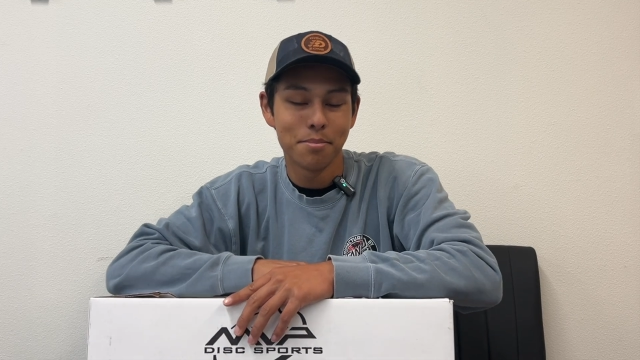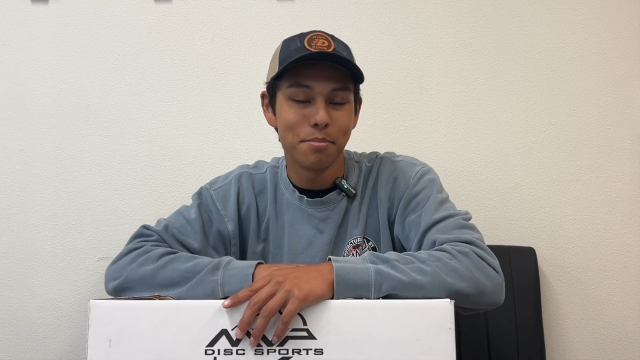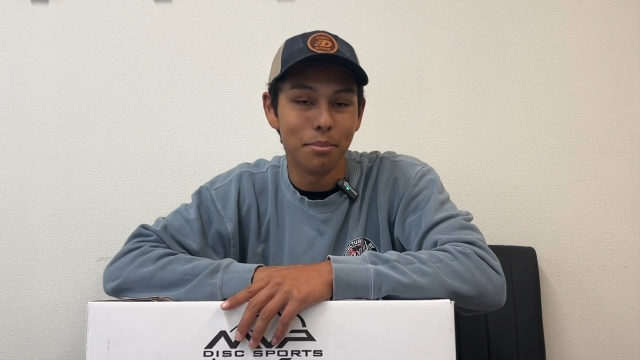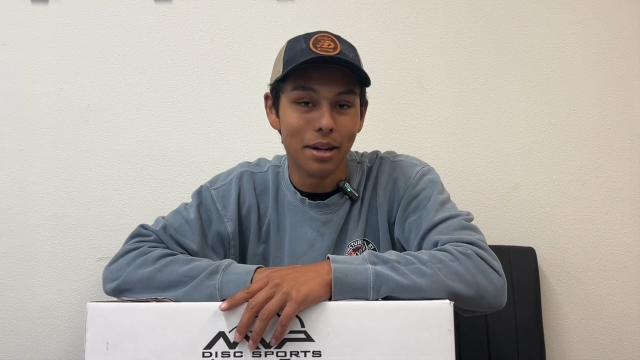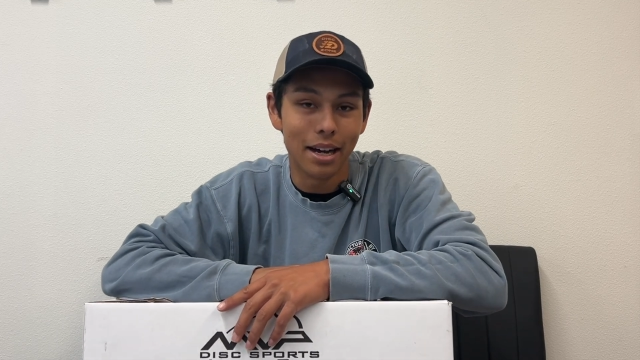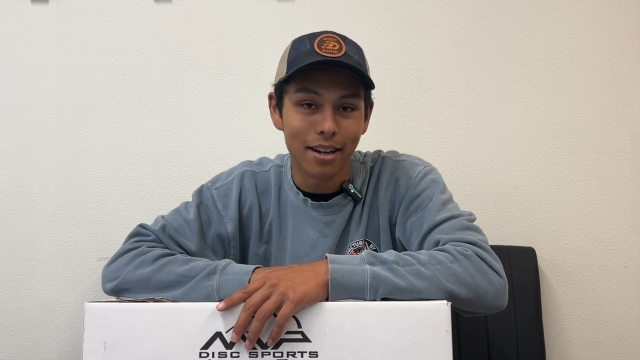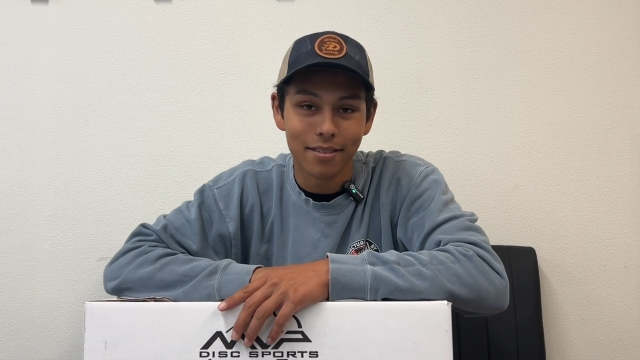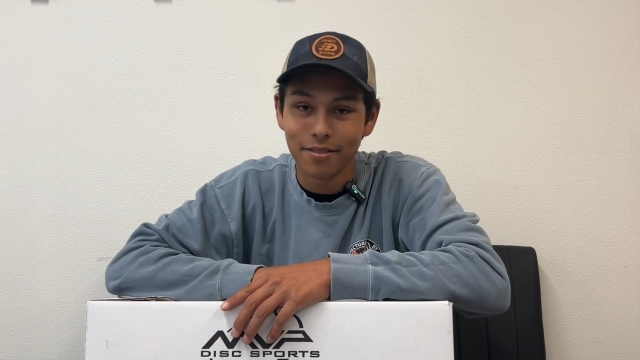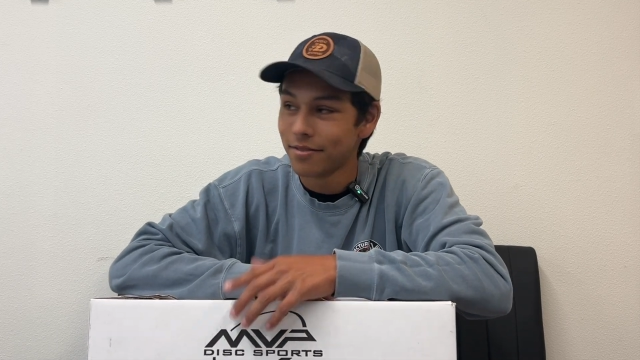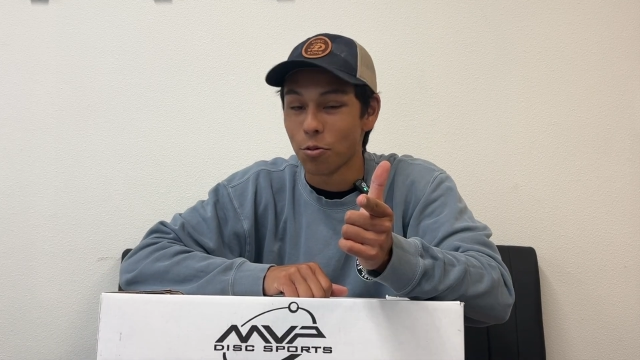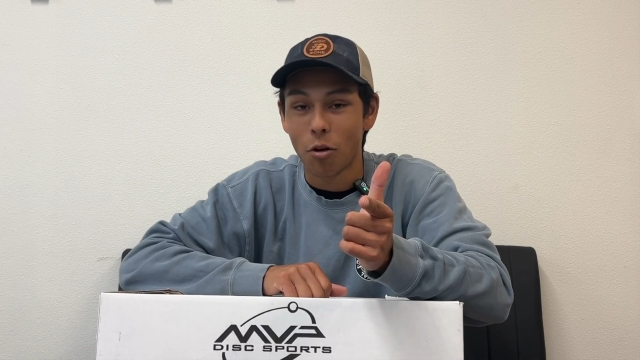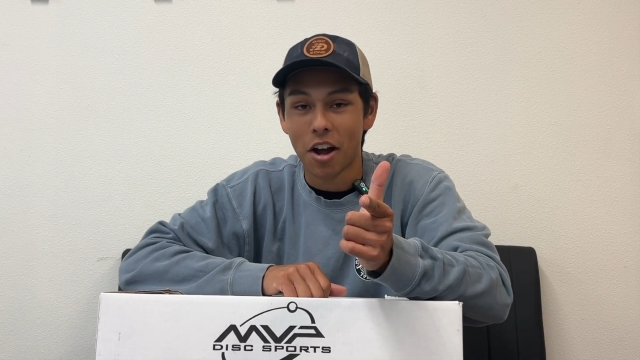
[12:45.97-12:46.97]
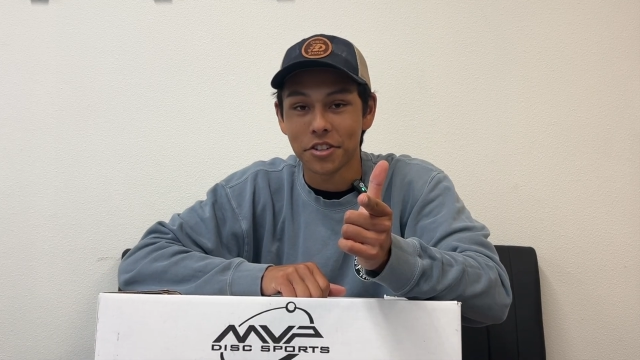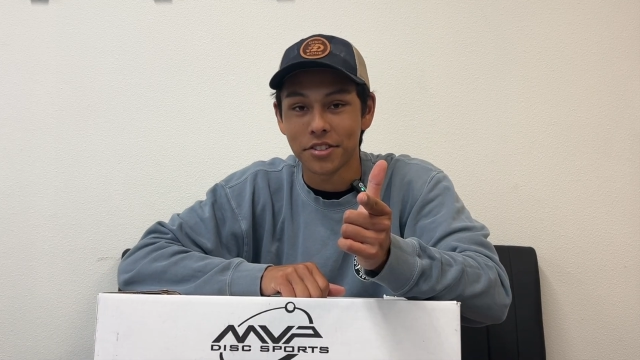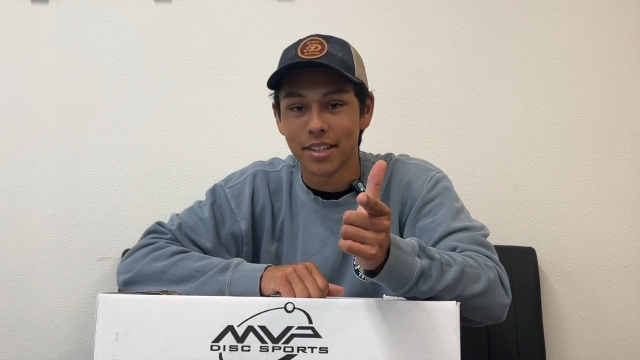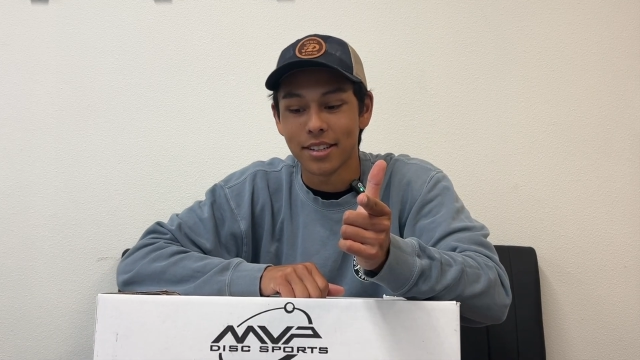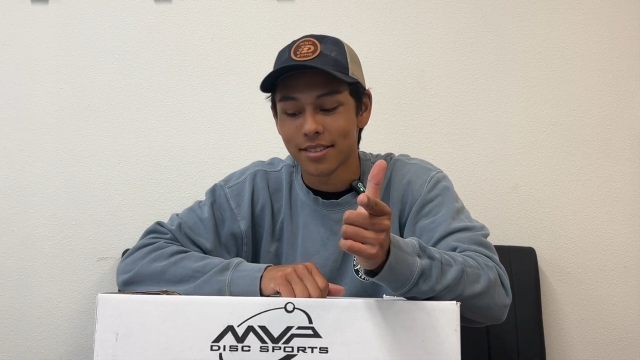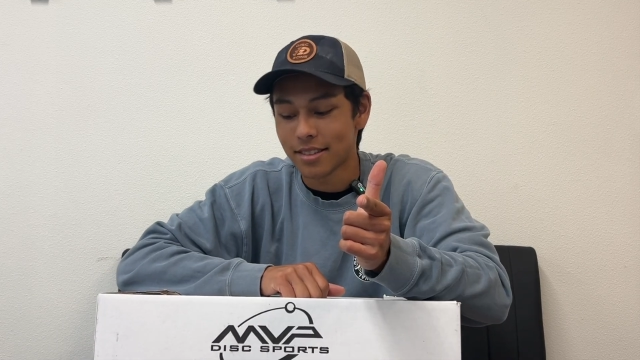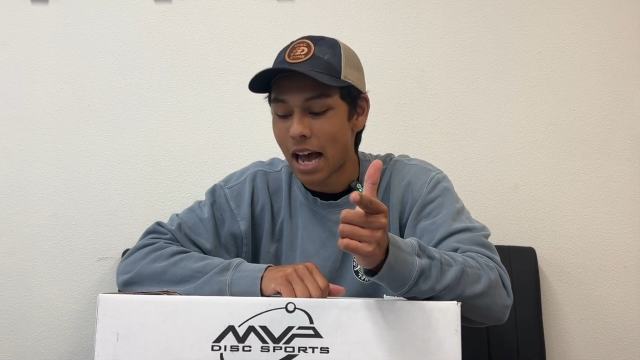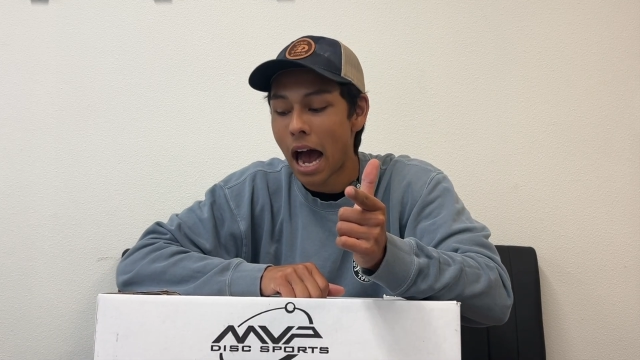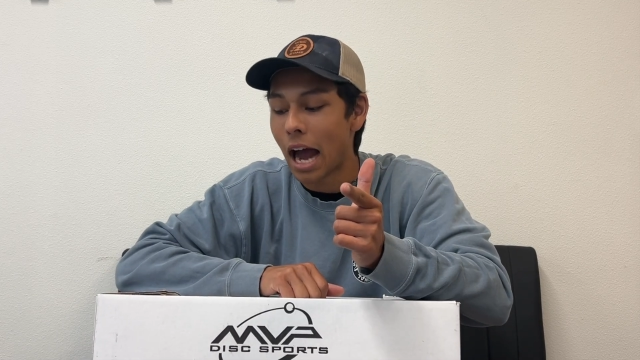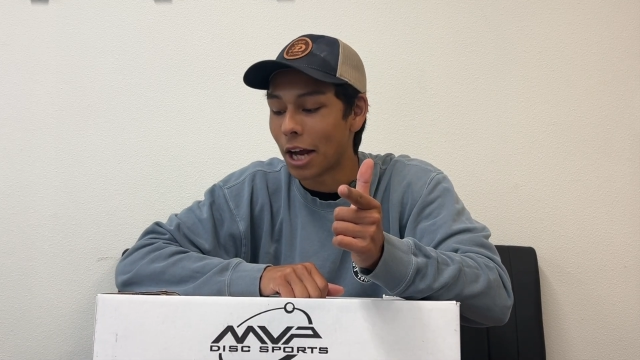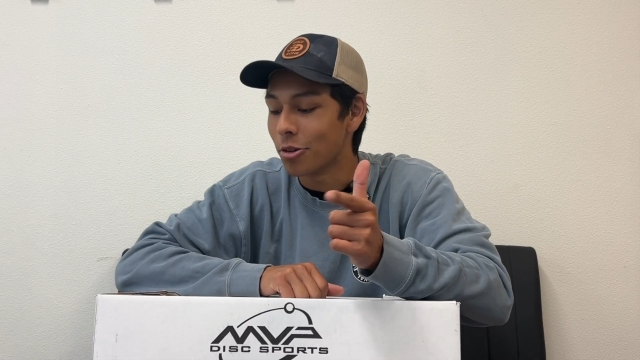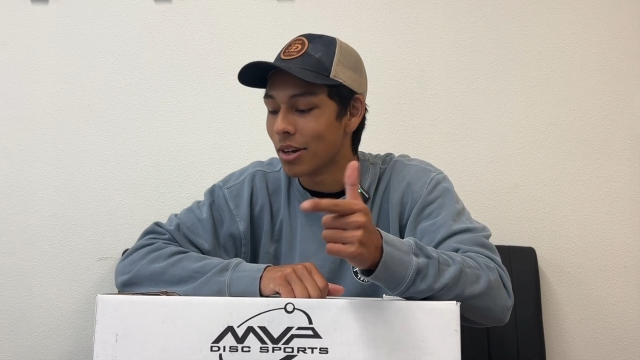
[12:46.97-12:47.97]
But if you're watching this,
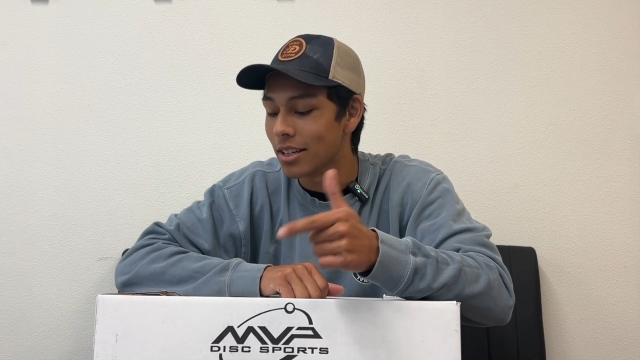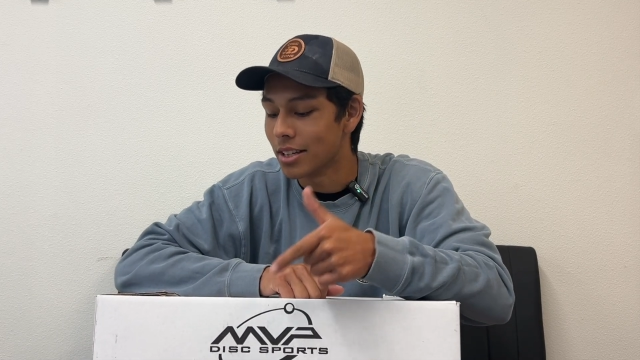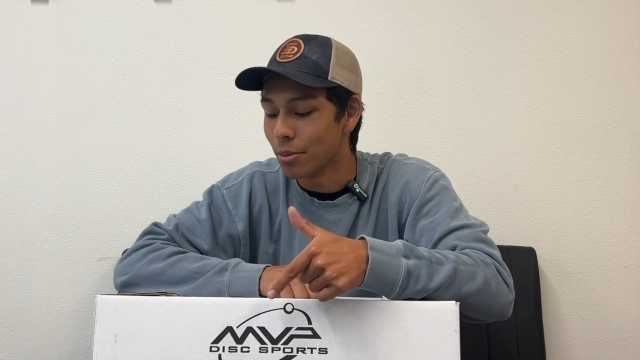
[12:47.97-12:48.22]
I greatly